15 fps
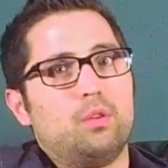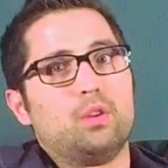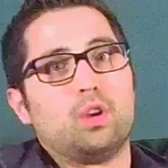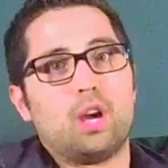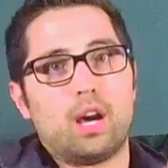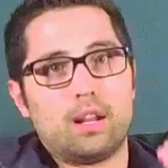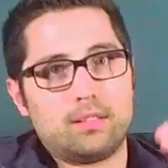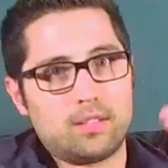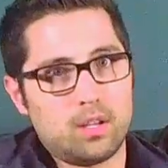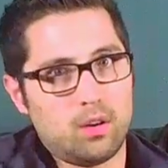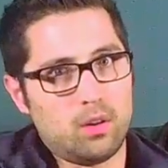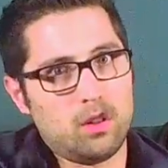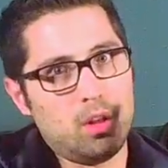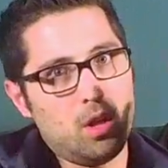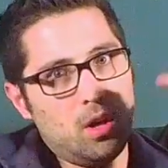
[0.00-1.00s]
You got to
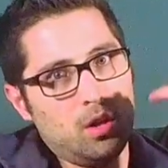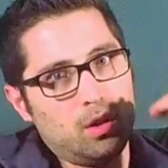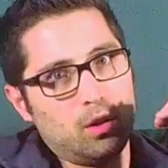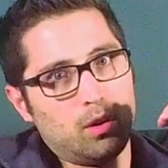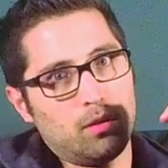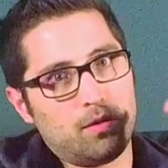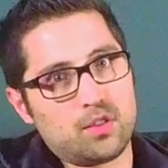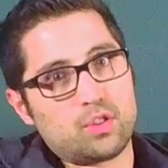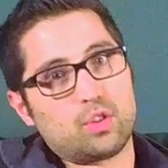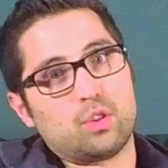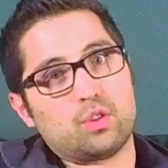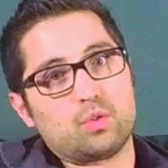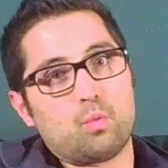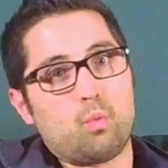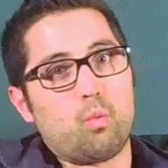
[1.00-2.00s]
tell your
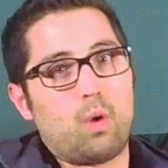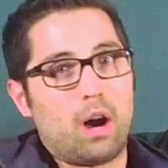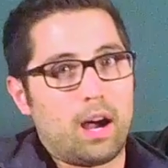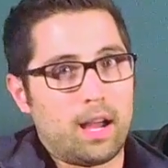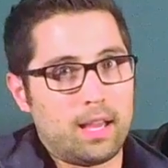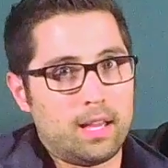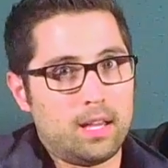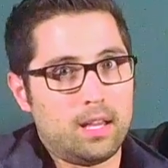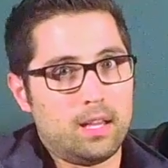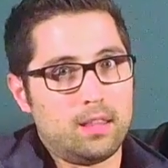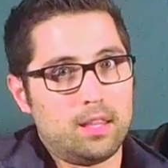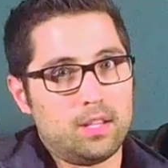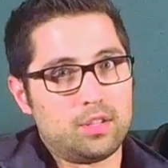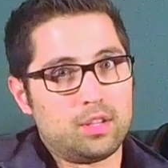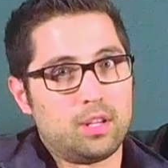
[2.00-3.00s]
visitors why
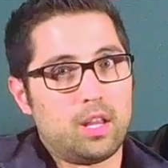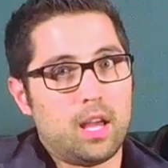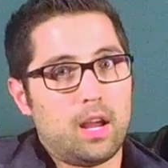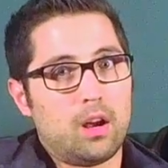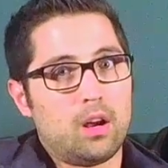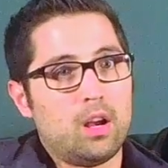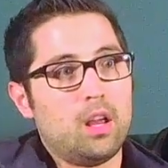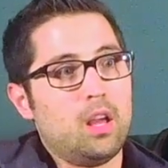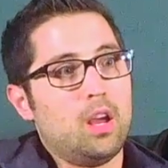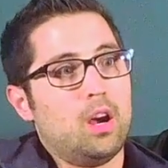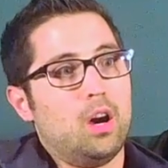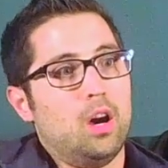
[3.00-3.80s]
they should care,